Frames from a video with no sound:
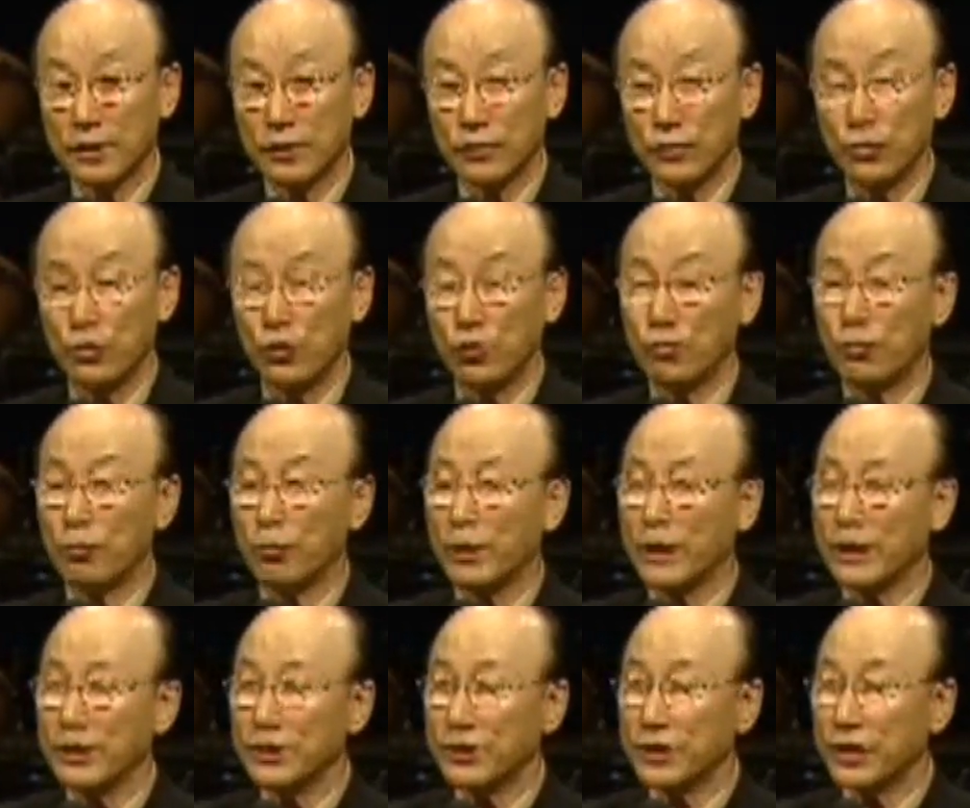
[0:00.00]
You
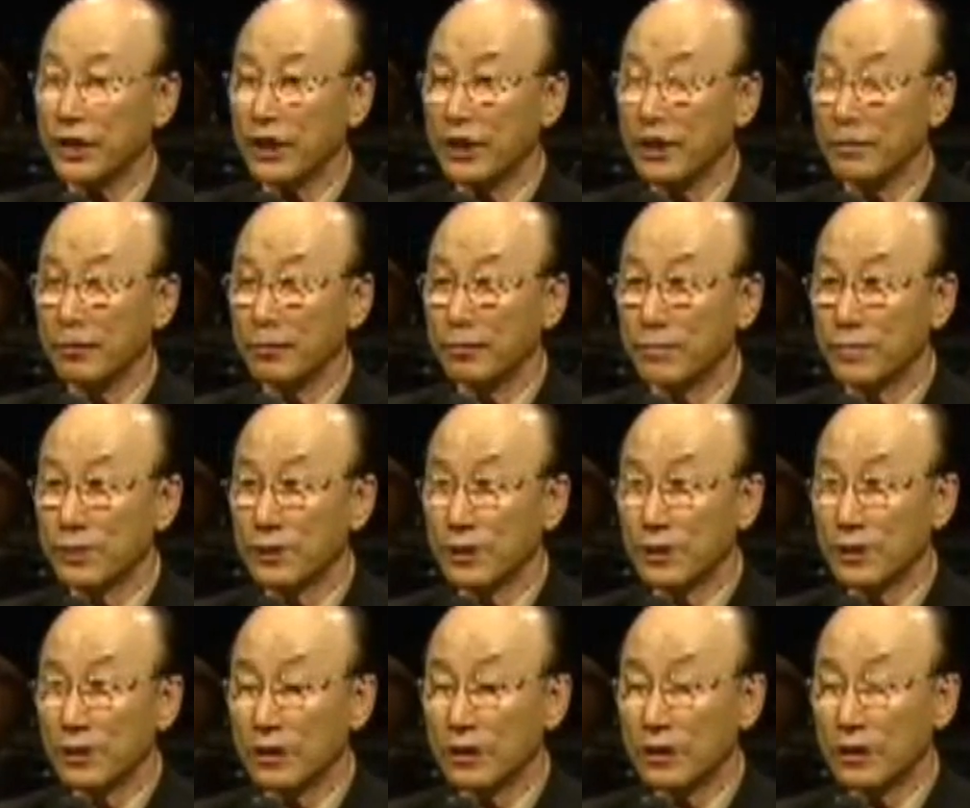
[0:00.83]
must have
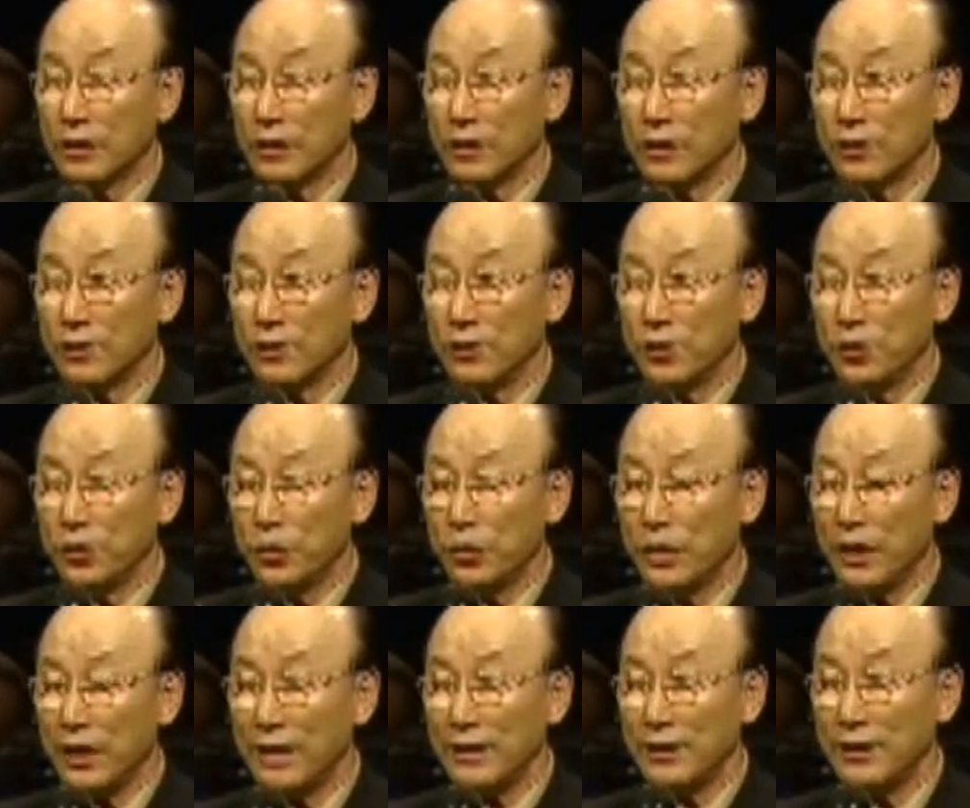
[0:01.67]

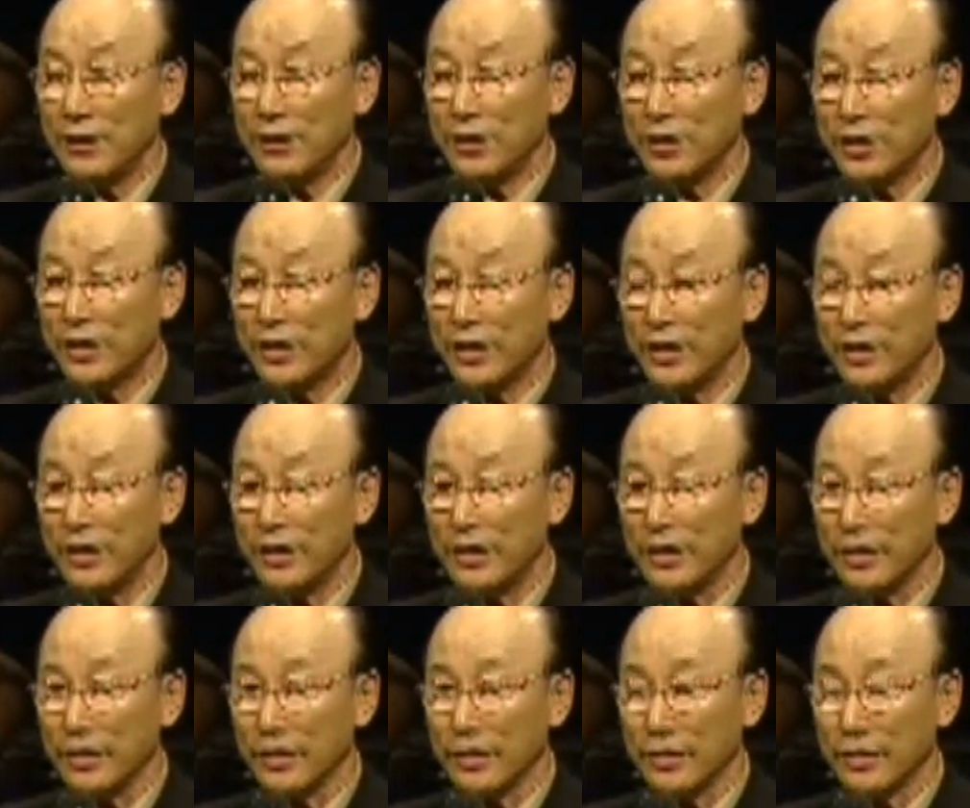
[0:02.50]
new
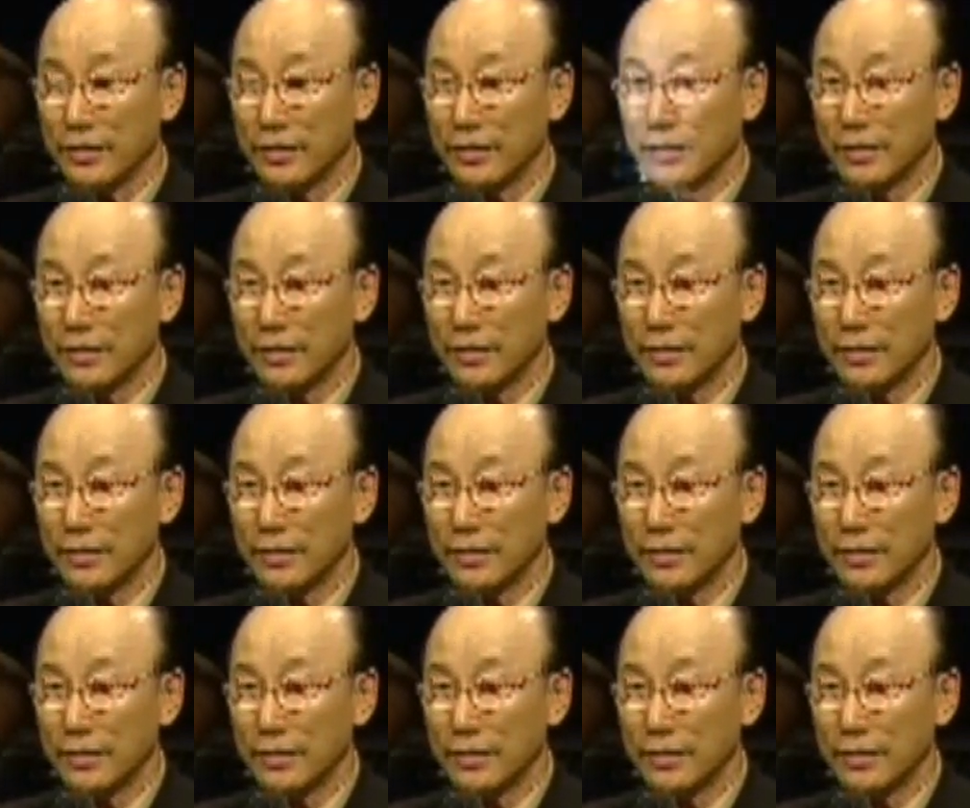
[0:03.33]
understanding